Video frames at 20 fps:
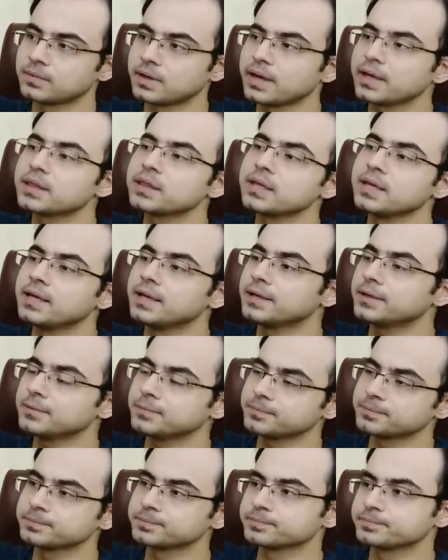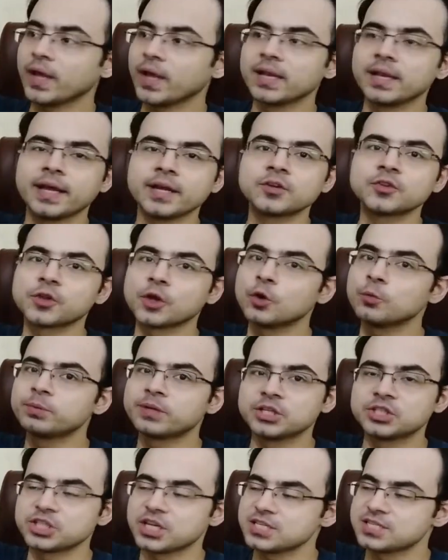I see it. Well, let's hope
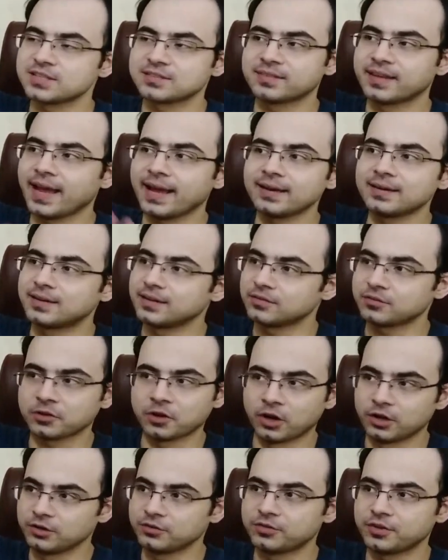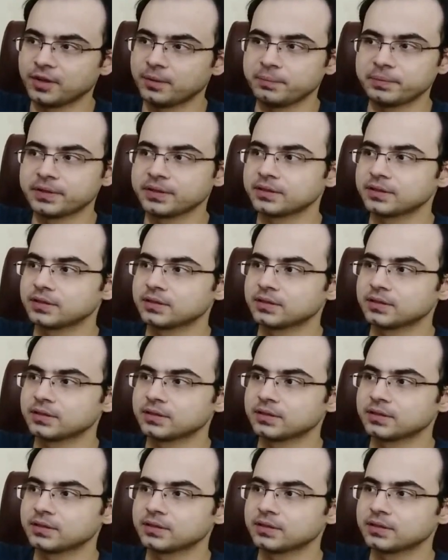the judges get this concept.